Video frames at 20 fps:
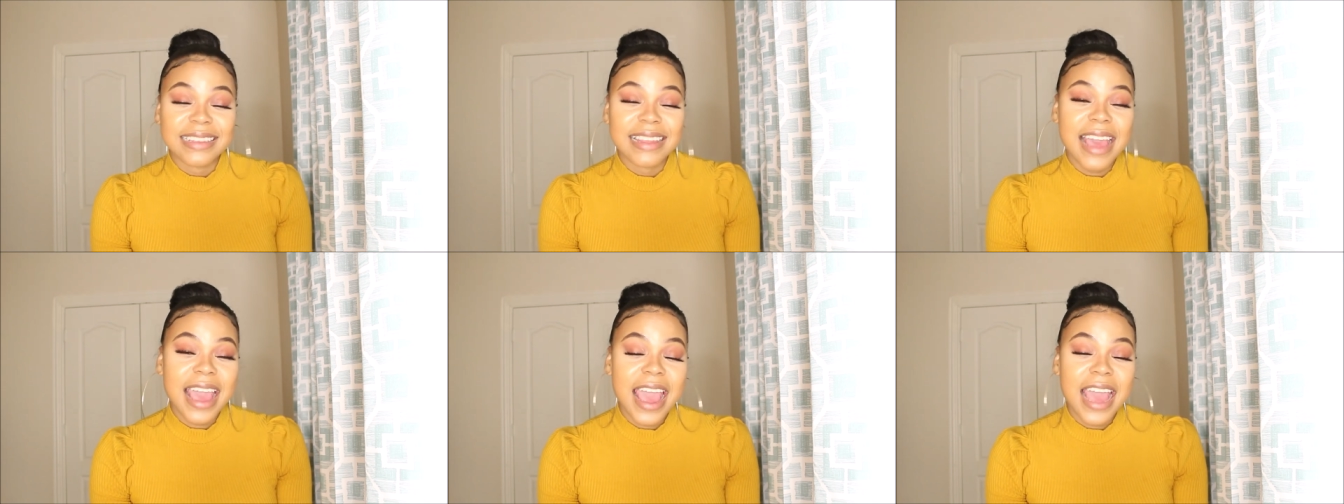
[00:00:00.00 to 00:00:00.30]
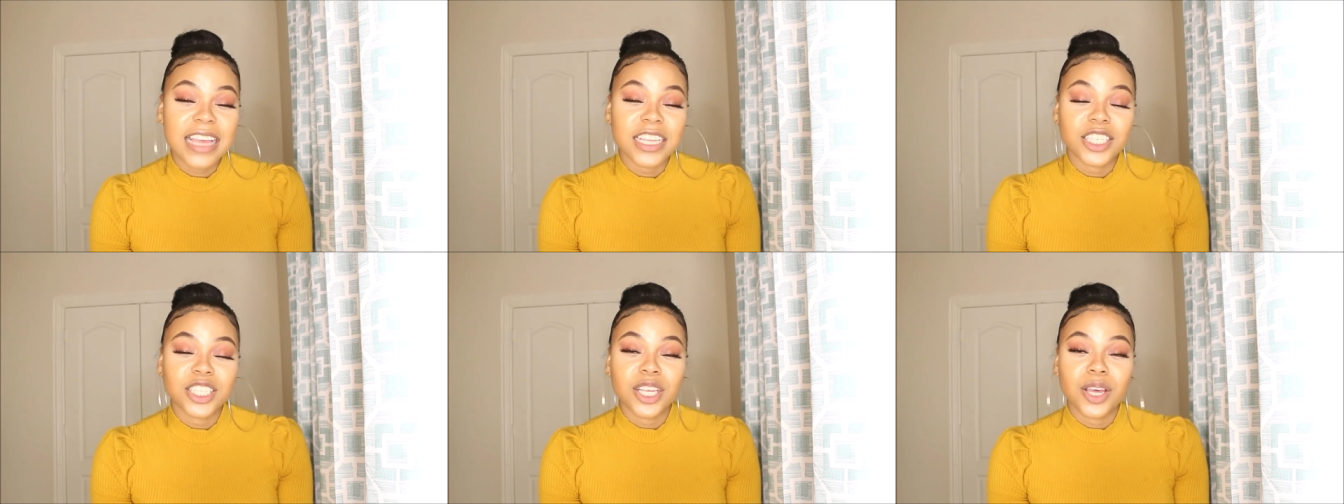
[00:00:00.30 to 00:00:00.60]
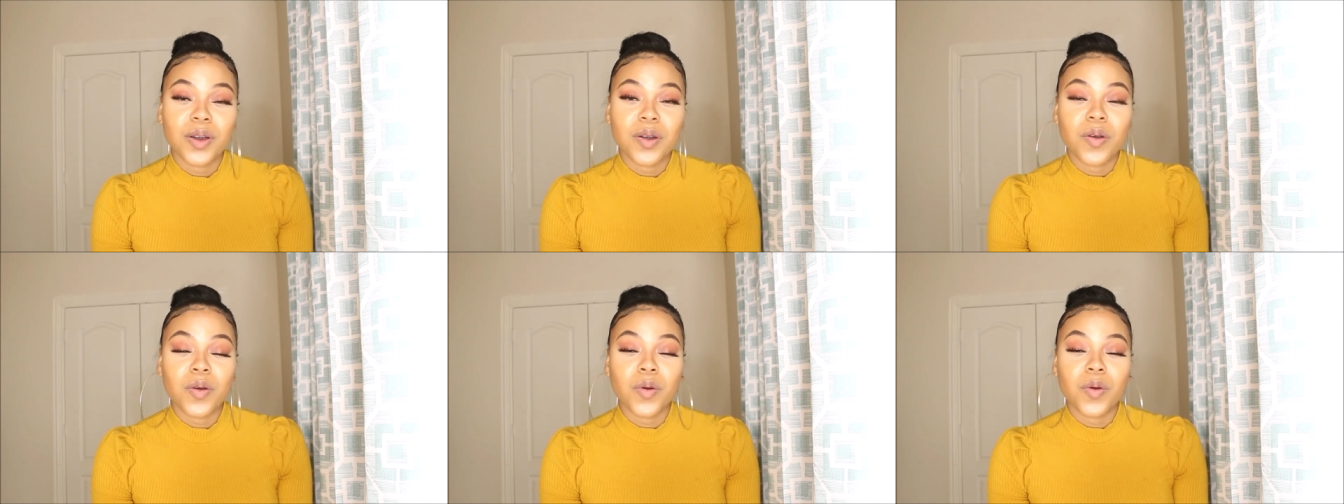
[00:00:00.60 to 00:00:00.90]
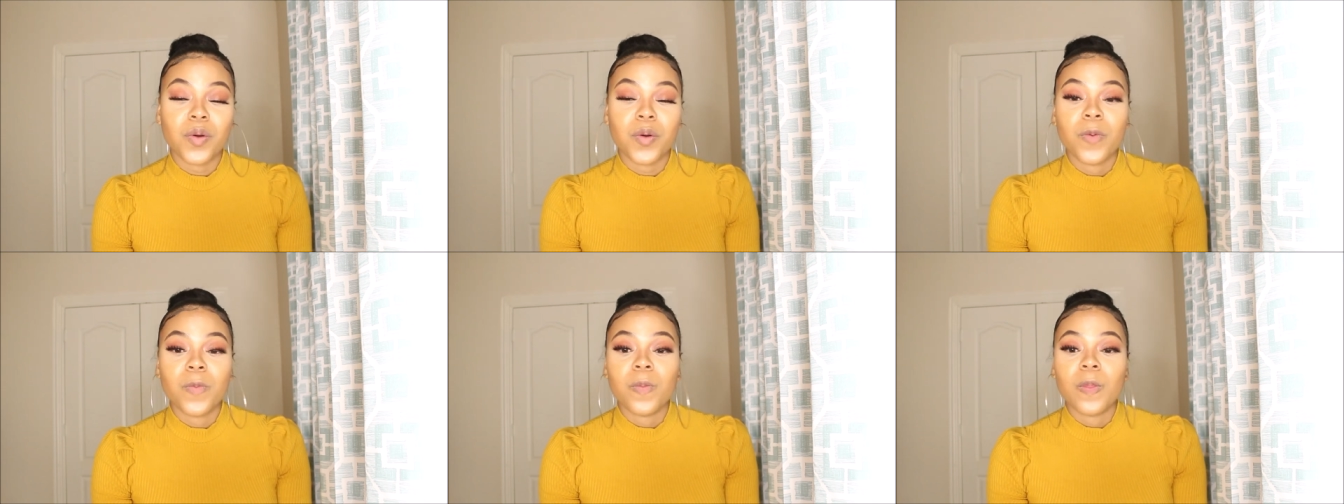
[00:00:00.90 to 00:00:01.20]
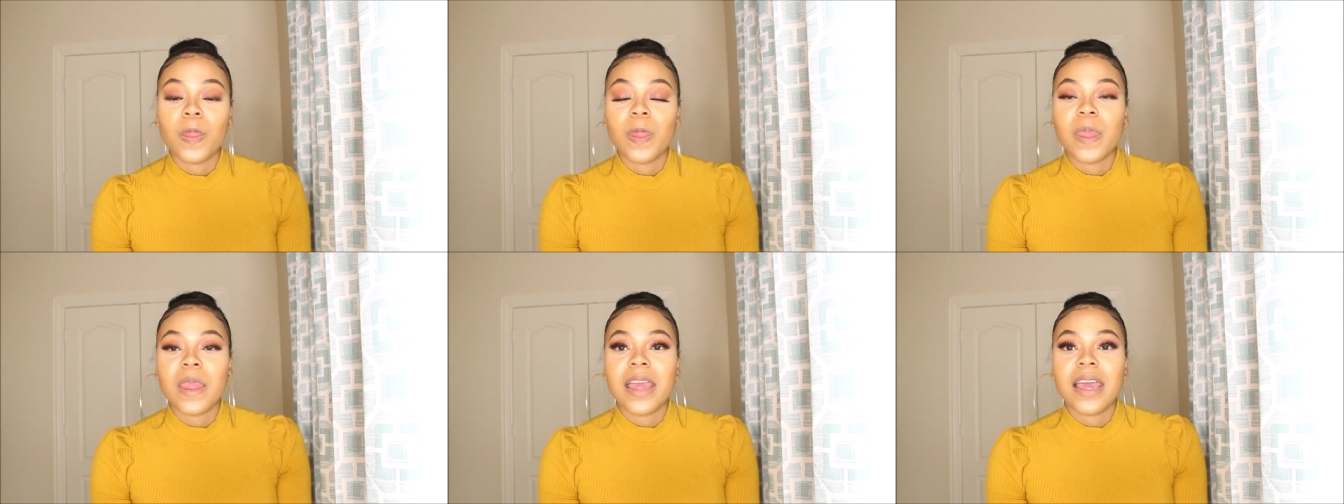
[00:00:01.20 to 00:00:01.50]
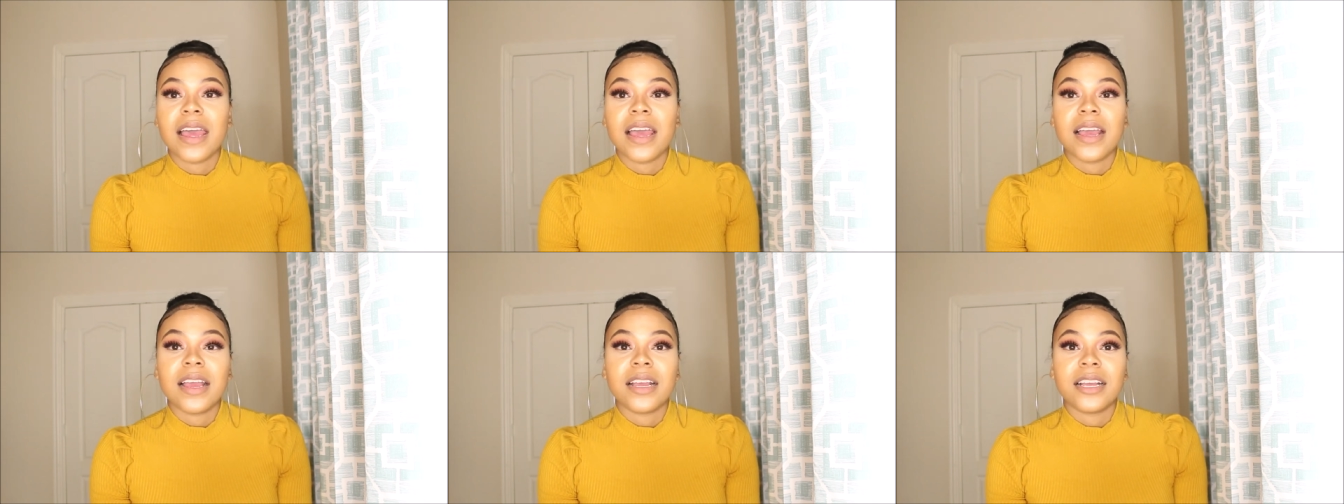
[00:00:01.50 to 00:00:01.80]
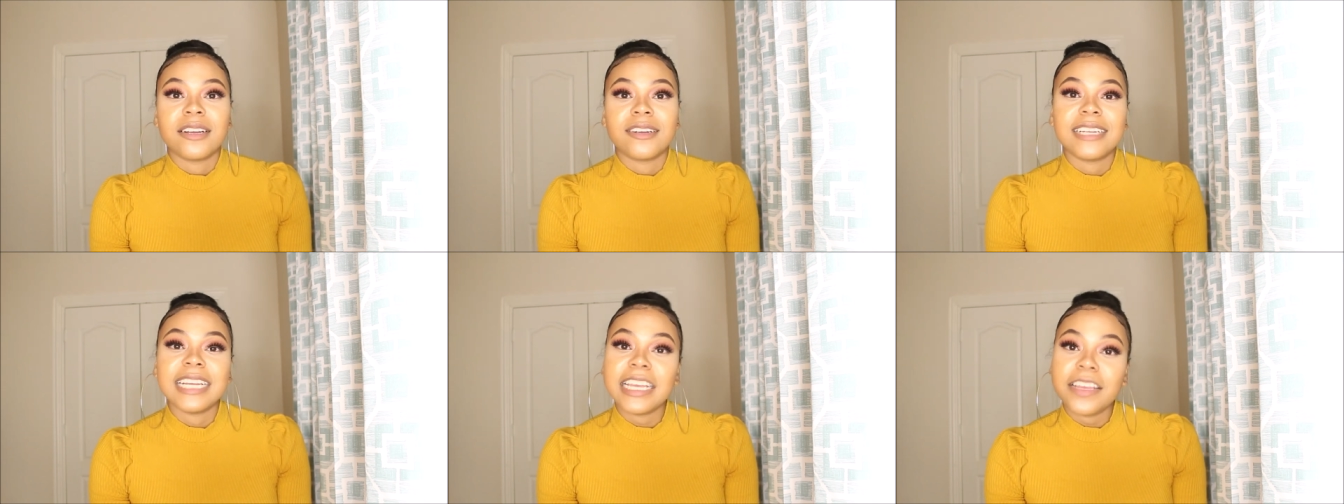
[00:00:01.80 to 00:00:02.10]
that. So
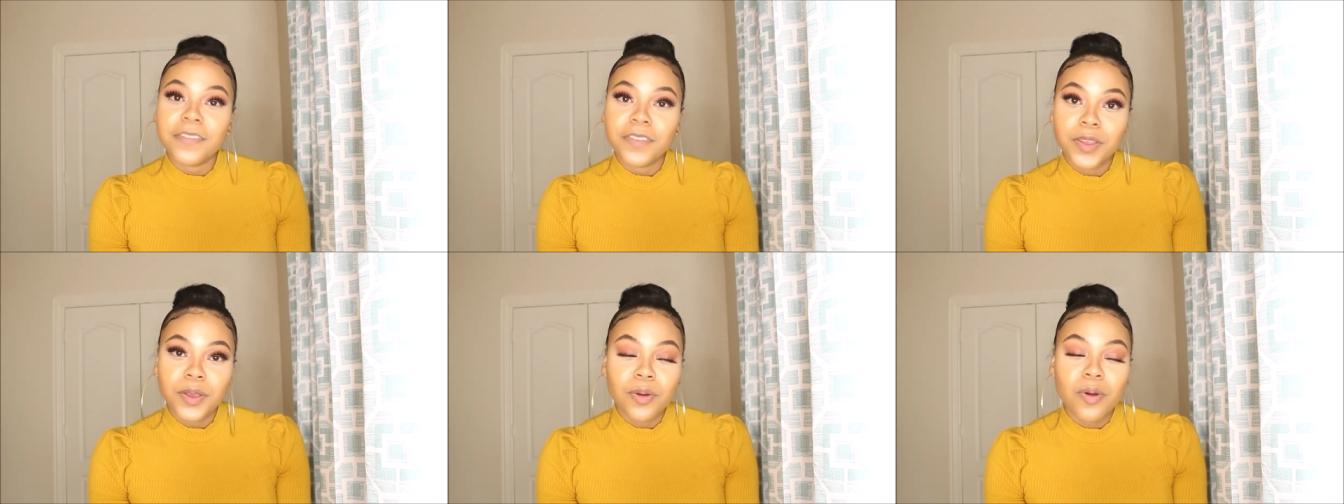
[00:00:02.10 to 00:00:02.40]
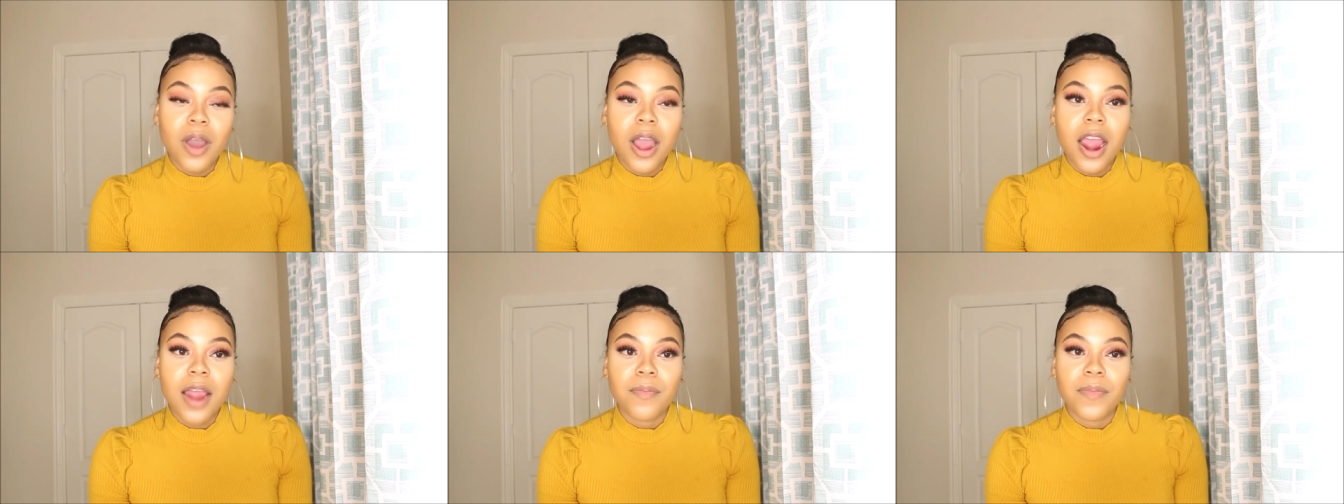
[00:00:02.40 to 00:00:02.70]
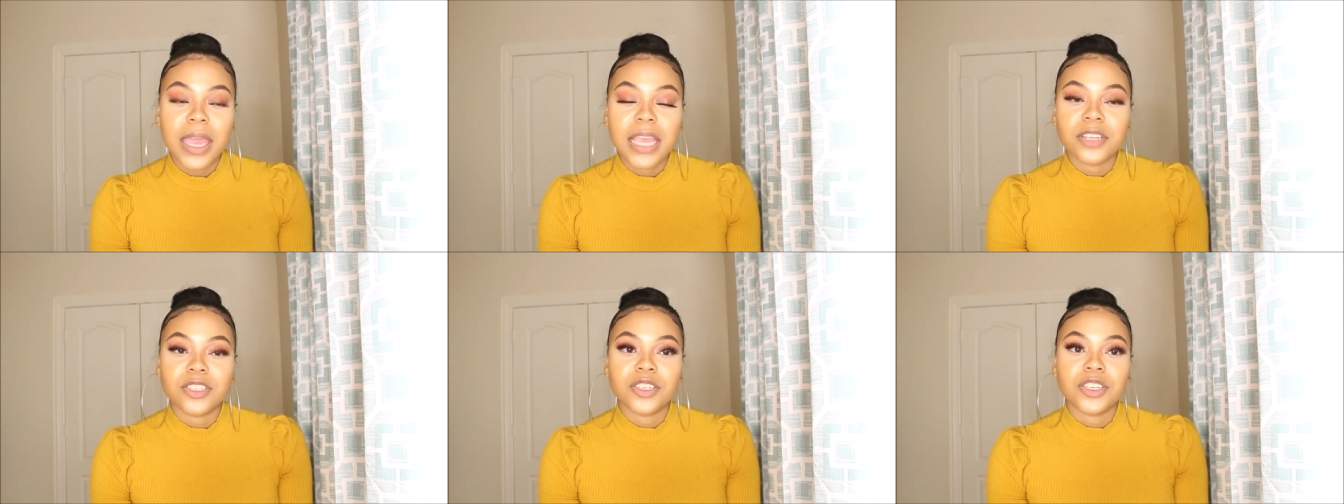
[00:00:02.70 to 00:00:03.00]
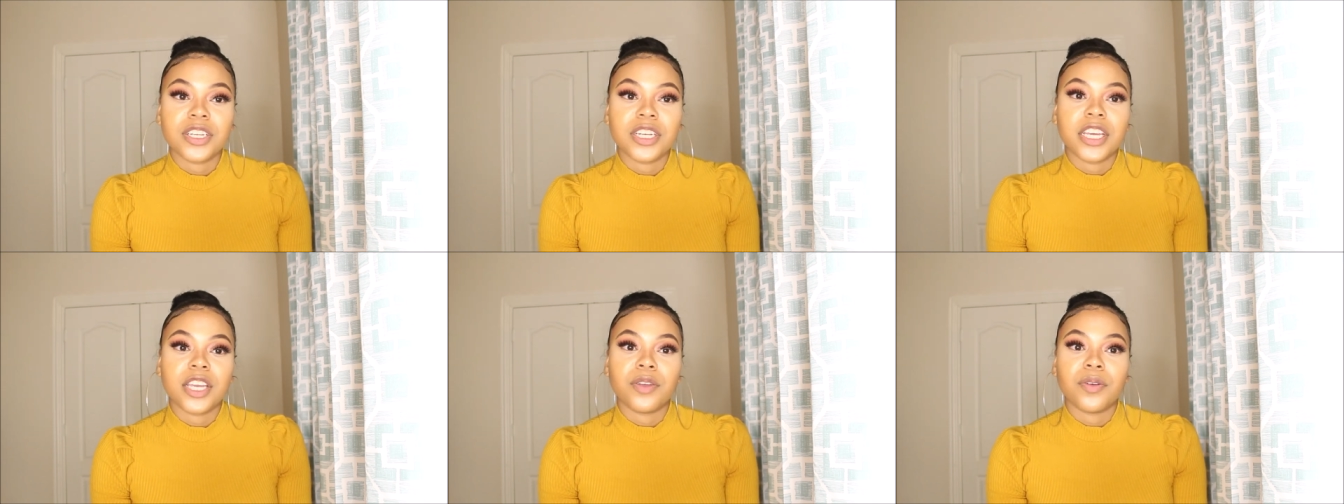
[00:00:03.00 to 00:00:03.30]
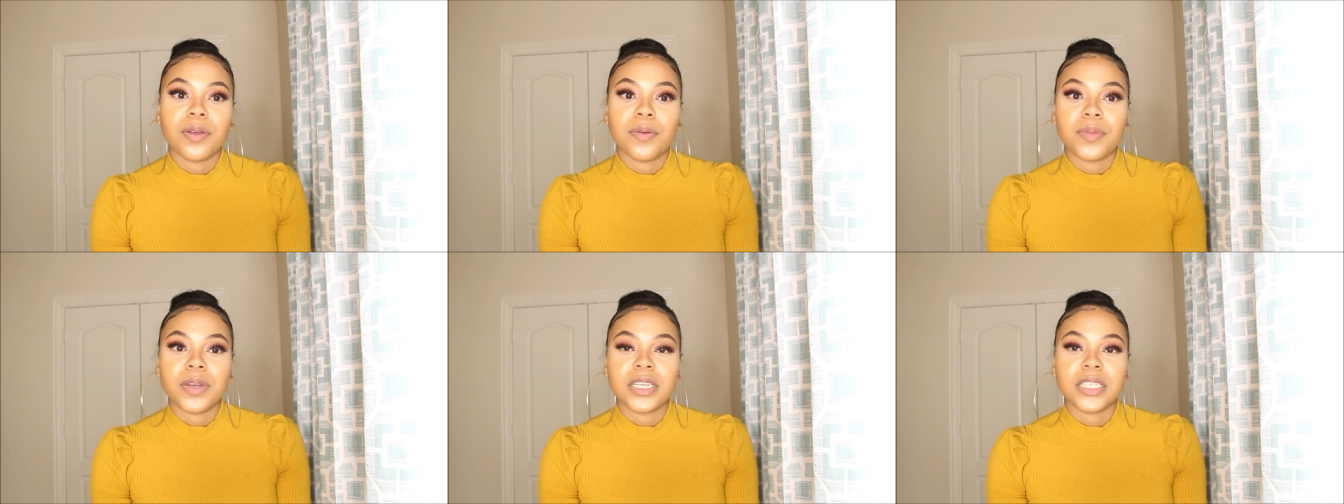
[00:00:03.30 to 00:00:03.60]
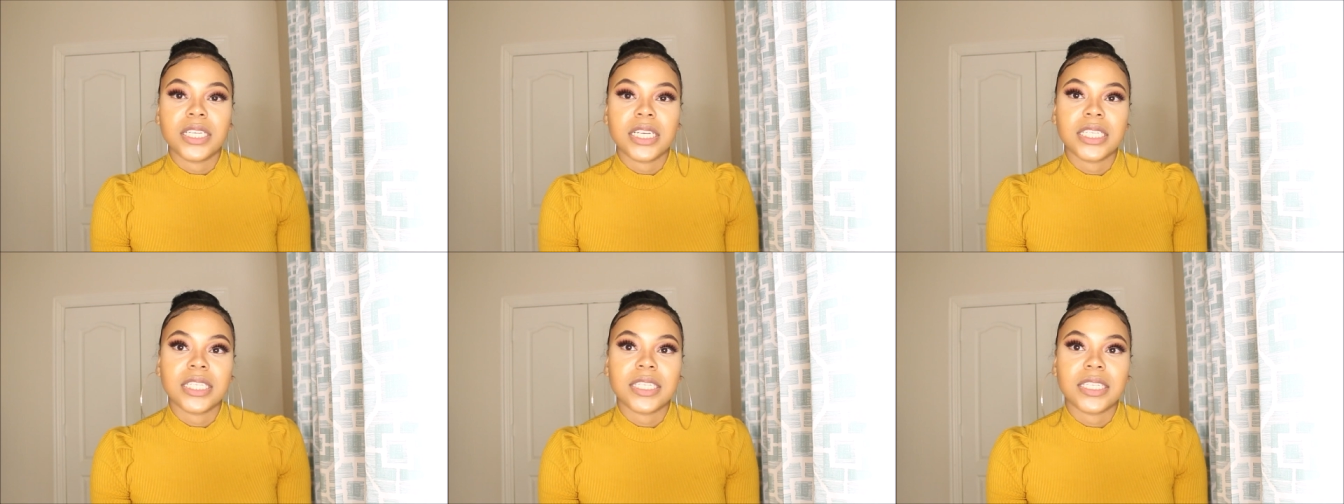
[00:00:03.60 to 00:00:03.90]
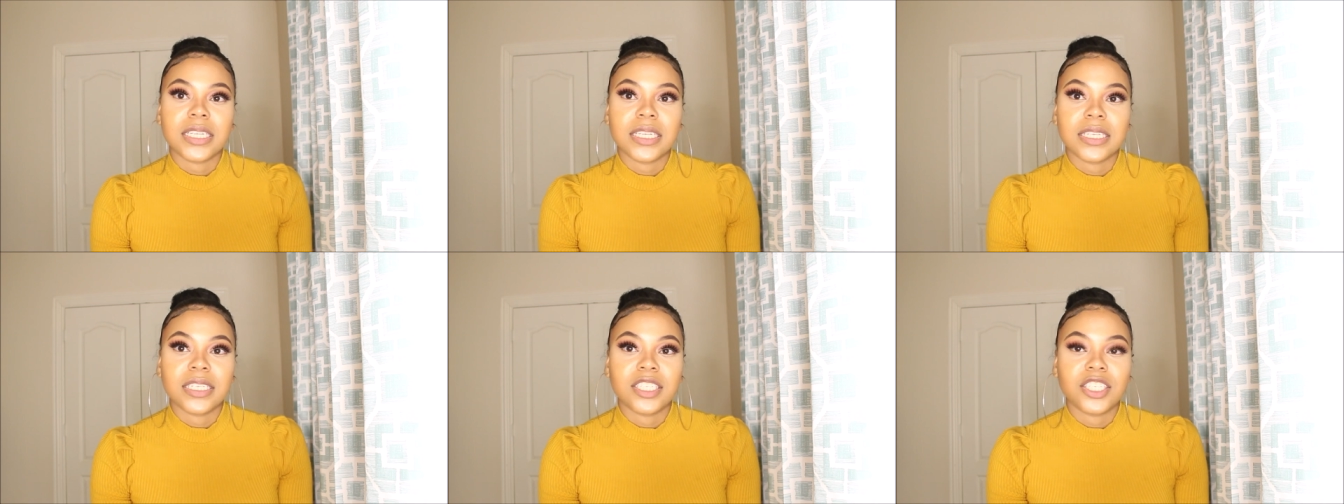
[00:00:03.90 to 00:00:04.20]
if you are majoring in criminal
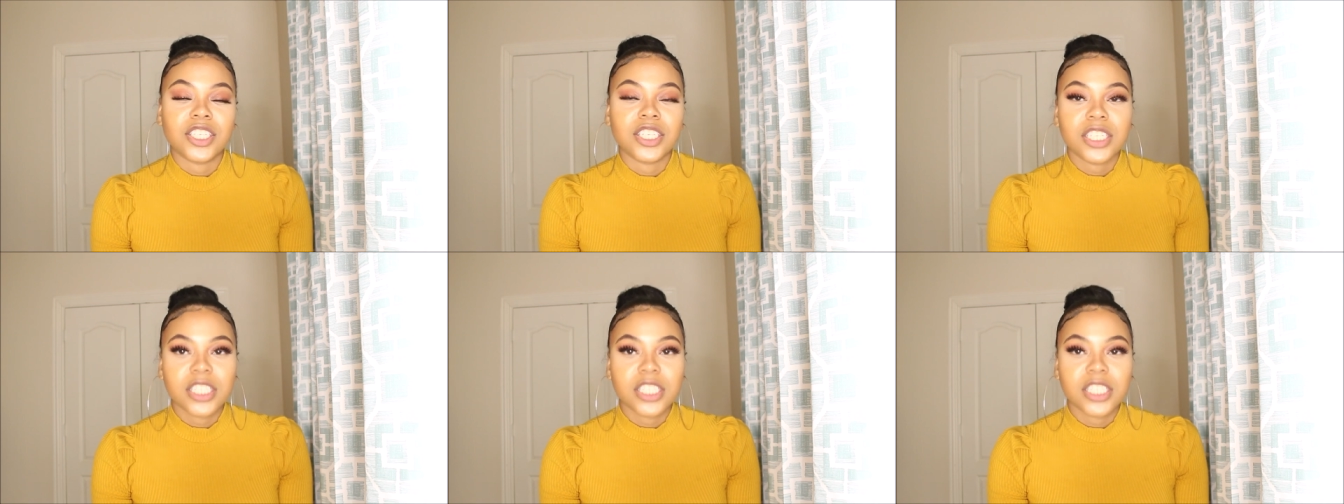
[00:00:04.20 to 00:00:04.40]
justice,